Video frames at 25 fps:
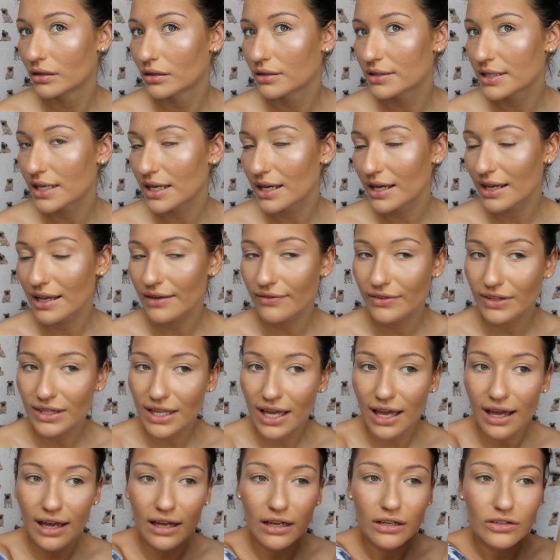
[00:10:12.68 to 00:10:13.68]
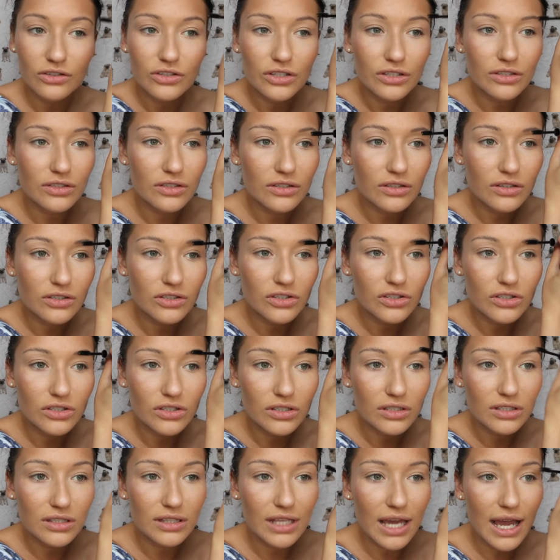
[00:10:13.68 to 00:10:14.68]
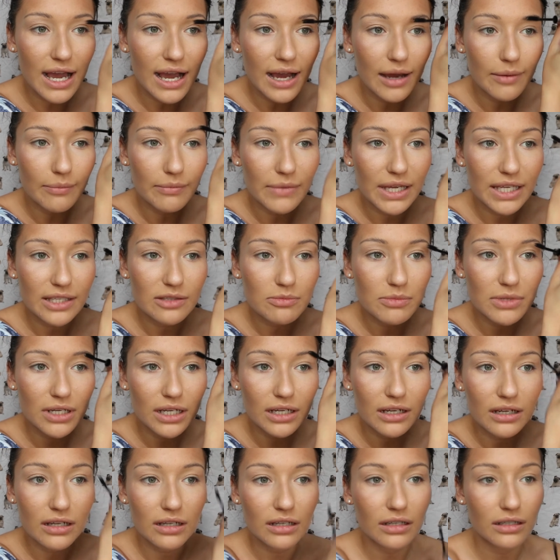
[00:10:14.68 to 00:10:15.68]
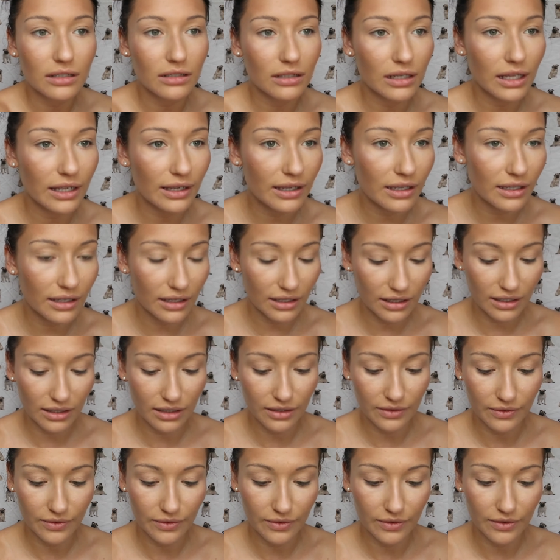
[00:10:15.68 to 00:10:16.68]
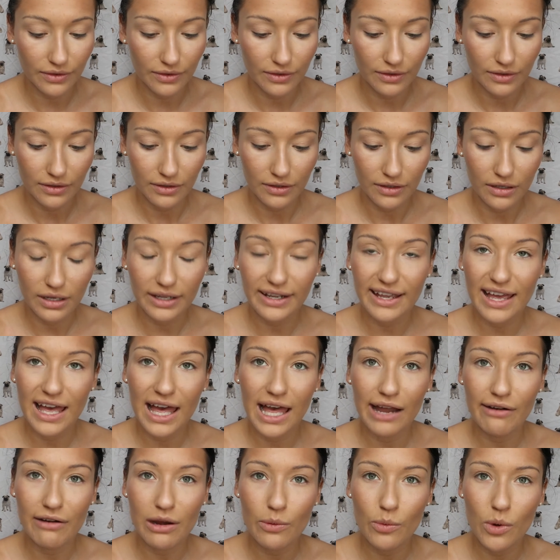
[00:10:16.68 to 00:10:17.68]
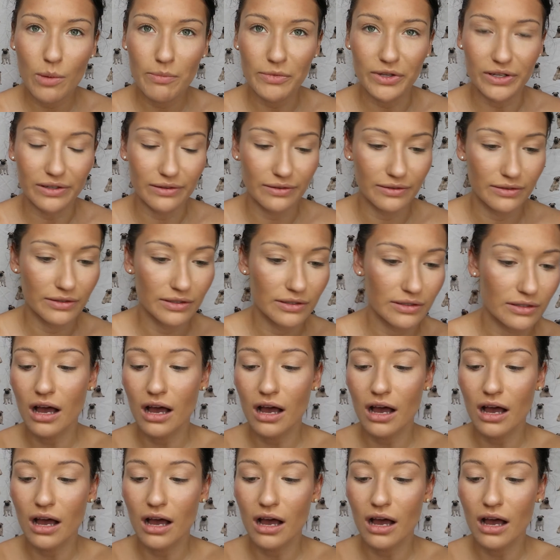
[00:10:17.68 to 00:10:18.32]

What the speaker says: See, even that, just that makes me look like a hairy woman.